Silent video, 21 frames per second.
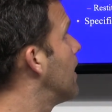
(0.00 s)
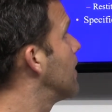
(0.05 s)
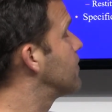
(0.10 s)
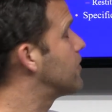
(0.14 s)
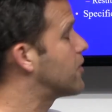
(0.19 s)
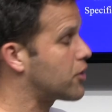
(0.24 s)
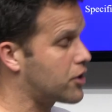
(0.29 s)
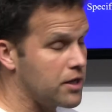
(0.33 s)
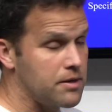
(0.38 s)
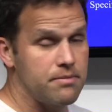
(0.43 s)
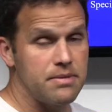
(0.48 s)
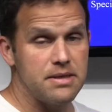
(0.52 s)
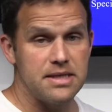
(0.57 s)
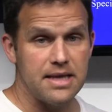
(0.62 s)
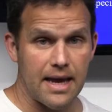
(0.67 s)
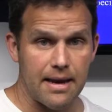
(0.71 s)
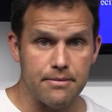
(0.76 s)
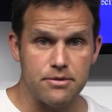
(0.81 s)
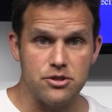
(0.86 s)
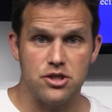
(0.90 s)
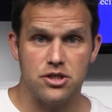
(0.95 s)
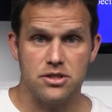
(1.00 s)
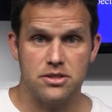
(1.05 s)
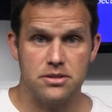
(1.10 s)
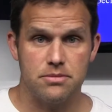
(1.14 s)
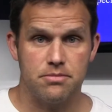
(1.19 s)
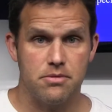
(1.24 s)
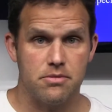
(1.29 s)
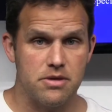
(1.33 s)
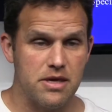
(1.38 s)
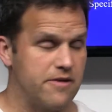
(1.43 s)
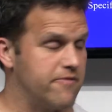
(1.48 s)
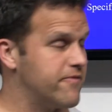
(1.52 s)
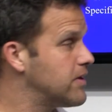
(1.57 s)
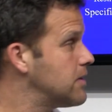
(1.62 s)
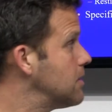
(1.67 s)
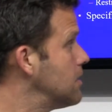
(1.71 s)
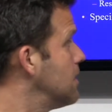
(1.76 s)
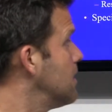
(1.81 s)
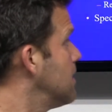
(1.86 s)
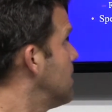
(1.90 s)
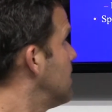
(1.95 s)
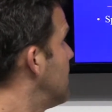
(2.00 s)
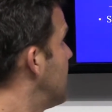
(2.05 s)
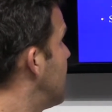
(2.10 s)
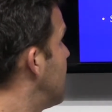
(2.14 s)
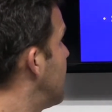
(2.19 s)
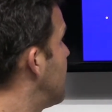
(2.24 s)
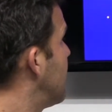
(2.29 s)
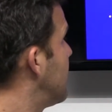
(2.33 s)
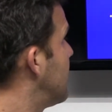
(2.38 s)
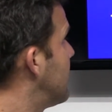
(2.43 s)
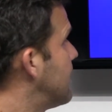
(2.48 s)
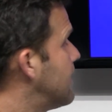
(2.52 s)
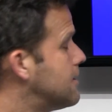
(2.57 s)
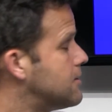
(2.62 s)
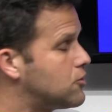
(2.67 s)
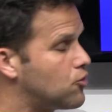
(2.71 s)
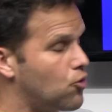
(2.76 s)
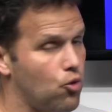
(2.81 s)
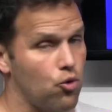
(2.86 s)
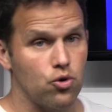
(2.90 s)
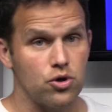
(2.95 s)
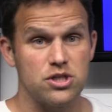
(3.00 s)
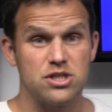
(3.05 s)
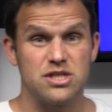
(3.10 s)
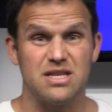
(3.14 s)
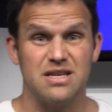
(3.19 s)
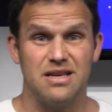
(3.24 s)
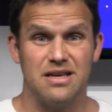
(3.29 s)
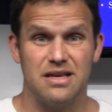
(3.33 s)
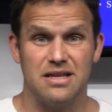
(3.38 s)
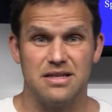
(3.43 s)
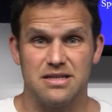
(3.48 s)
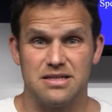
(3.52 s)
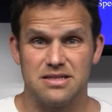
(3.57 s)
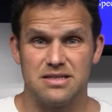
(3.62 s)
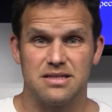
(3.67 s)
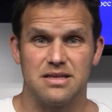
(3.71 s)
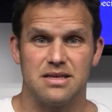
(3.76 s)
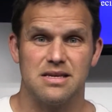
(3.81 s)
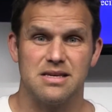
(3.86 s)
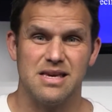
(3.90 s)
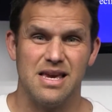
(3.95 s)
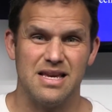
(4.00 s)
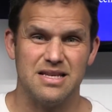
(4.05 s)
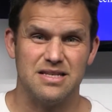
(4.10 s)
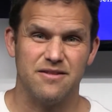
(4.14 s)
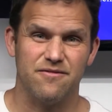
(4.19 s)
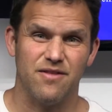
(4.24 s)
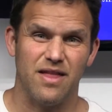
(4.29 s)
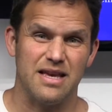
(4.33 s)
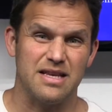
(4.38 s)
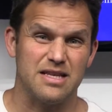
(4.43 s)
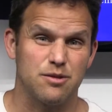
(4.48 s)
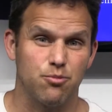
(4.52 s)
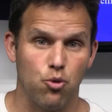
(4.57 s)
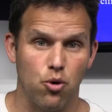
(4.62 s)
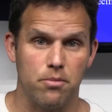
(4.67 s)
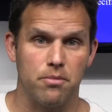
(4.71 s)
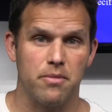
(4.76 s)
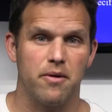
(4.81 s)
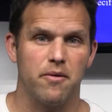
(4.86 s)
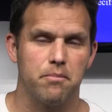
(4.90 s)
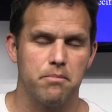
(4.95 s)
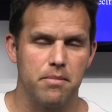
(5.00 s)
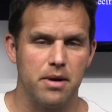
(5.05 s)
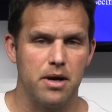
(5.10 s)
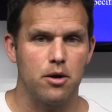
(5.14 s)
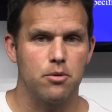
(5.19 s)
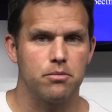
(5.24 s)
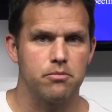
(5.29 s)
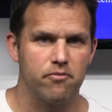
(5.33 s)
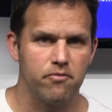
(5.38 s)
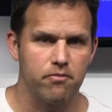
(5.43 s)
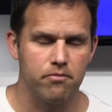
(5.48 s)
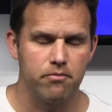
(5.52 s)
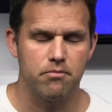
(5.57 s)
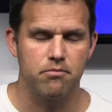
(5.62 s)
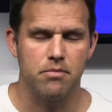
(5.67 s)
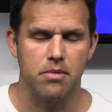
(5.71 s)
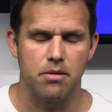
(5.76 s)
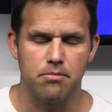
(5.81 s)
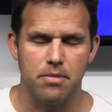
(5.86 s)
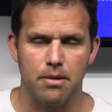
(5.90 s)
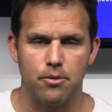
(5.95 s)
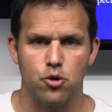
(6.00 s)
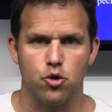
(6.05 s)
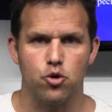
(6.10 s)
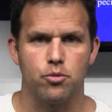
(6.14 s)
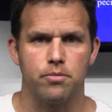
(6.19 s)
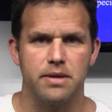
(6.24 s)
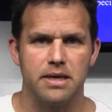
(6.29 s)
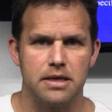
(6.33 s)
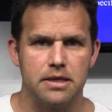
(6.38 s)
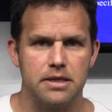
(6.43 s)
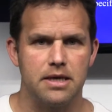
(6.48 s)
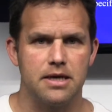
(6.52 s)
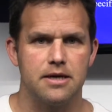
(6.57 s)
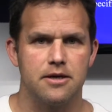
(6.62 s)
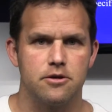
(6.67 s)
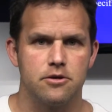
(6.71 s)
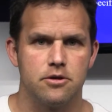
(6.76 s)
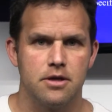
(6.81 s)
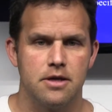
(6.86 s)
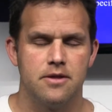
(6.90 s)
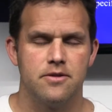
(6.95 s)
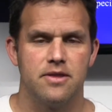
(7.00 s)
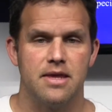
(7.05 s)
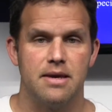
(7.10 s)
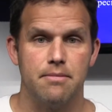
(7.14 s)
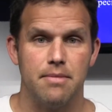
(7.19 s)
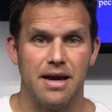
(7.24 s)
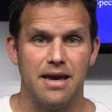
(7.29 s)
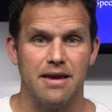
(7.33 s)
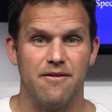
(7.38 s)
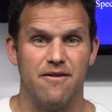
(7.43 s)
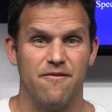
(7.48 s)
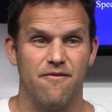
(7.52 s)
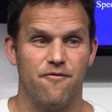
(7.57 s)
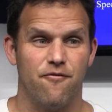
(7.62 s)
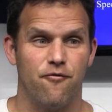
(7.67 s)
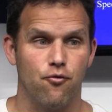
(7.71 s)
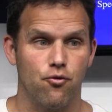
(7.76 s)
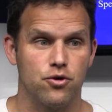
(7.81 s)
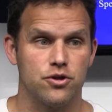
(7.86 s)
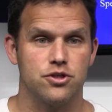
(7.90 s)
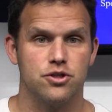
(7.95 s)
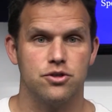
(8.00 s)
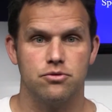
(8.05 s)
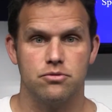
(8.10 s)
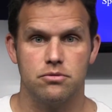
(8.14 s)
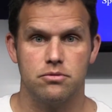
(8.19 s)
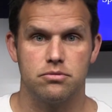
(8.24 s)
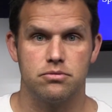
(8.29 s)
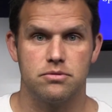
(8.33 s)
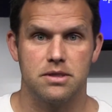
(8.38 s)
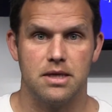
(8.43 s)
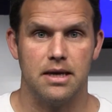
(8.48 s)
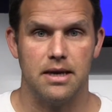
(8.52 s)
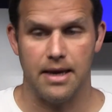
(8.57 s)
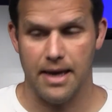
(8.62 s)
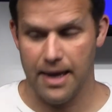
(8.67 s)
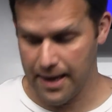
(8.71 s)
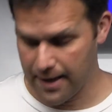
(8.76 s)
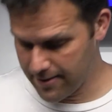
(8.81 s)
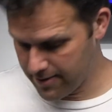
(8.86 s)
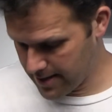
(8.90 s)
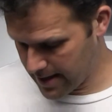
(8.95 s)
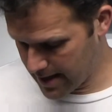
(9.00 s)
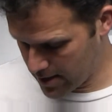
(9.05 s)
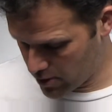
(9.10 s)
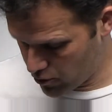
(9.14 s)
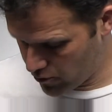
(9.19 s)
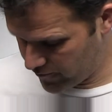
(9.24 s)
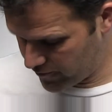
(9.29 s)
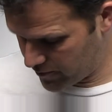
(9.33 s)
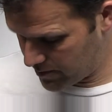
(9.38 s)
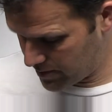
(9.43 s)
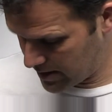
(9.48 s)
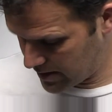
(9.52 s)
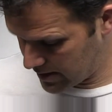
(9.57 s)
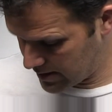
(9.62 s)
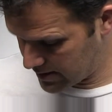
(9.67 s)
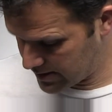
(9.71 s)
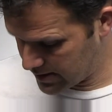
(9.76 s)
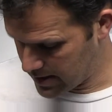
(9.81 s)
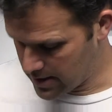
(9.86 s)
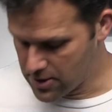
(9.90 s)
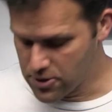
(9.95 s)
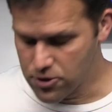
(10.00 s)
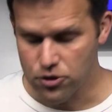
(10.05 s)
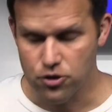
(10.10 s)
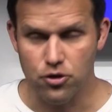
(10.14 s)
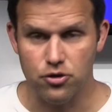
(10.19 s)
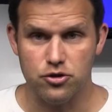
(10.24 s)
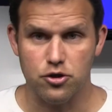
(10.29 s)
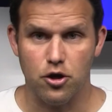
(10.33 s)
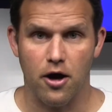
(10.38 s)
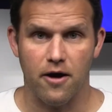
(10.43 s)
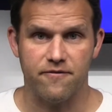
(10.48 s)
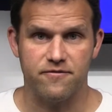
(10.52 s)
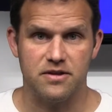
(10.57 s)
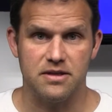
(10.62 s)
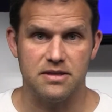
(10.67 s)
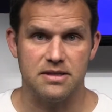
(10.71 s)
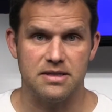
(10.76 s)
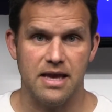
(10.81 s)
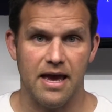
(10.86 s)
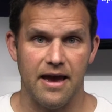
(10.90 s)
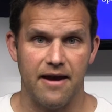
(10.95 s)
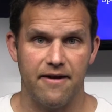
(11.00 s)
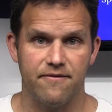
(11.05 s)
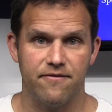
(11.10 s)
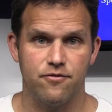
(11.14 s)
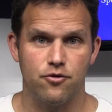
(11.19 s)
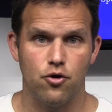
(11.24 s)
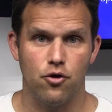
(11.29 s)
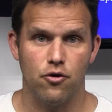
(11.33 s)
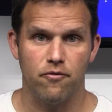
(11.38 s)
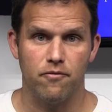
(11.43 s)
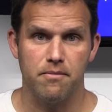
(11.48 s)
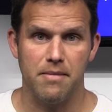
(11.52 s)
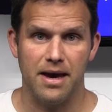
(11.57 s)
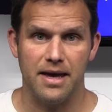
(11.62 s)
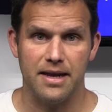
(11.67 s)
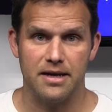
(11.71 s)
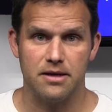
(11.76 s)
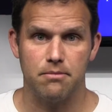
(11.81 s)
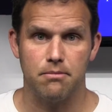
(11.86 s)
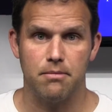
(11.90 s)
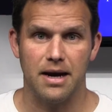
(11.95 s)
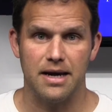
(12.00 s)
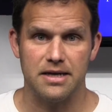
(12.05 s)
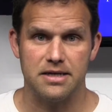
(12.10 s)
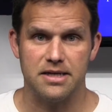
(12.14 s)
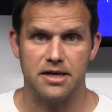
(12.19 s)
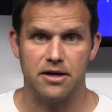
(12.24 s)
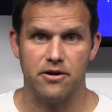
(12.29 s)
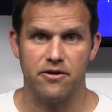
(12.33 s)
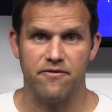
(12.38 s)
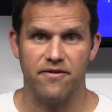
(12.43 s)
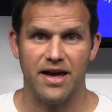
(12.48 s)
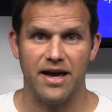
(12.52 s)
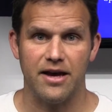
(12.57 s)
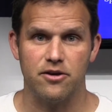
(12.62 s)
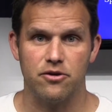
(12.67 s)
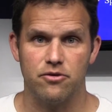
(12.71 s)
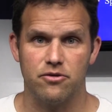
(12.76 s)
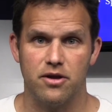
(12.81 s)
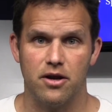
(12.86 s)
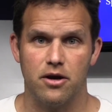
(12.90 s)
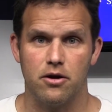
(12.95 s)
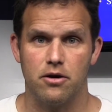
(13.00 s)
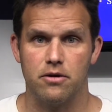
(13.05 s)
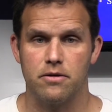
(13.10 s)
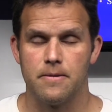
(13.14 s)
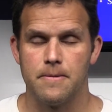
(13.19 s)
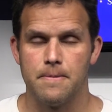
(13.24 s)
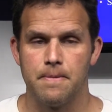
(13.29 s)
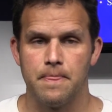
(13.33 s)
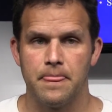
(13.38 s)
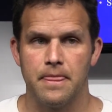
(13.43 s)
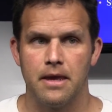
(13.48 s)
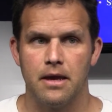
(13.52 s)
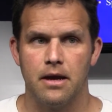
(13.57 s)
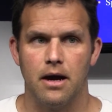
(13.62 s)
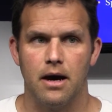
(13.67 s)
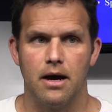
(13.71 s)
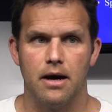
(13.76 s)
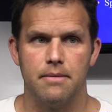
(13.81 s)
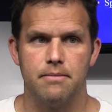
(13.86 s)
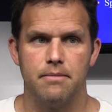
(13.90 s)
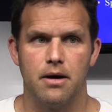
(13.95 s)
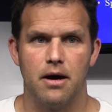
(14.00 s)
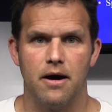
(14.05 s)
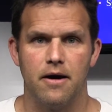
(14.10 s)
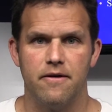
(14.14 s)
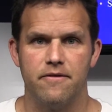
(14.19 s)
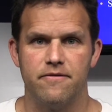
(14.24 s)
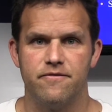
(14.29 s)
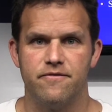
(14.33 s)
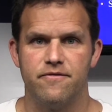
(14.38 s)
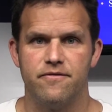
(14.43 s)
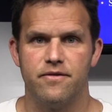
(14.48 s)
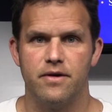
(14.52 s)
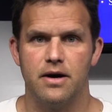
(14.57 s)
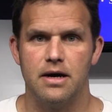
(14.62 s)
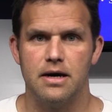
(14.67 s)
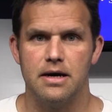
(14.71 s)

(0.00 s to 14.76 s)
there can be damages given, and or in case of like sport memorabilia, they might force you to hand that over because those often have no monetary value. They're of